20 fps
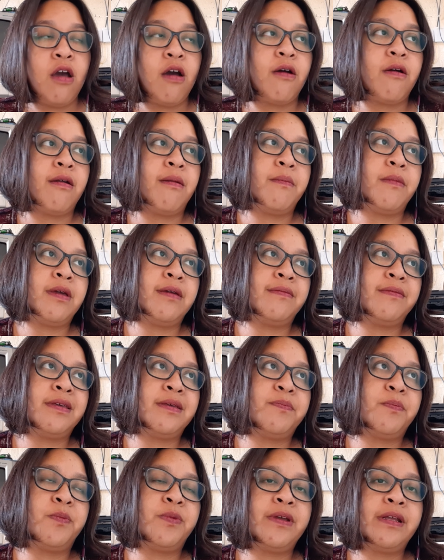or
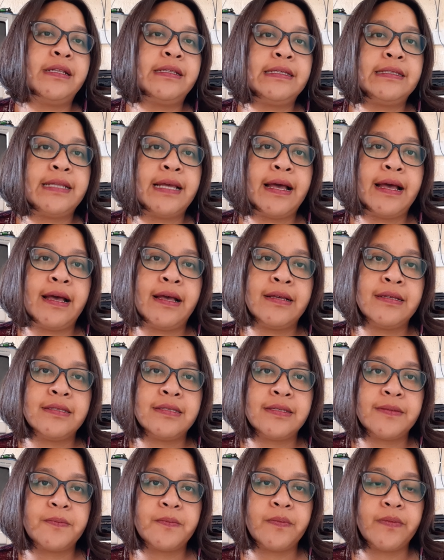maybe printed
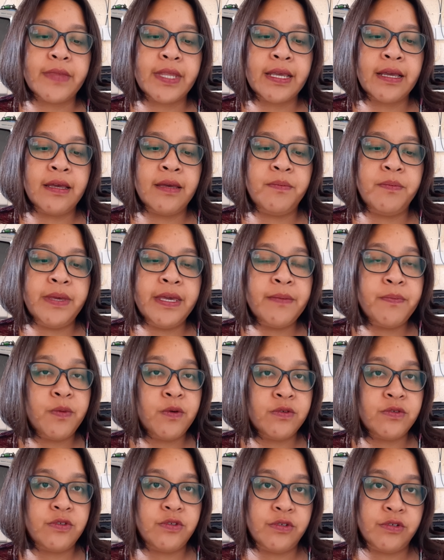as big
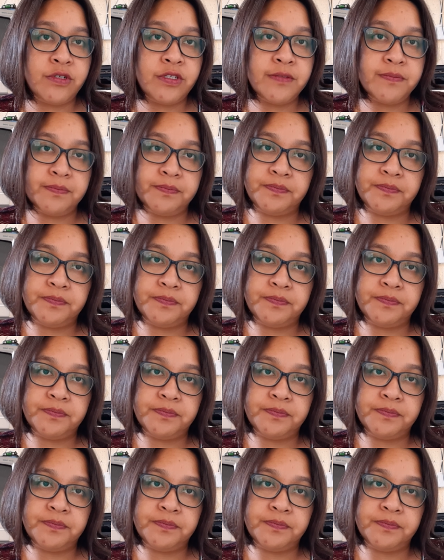posters,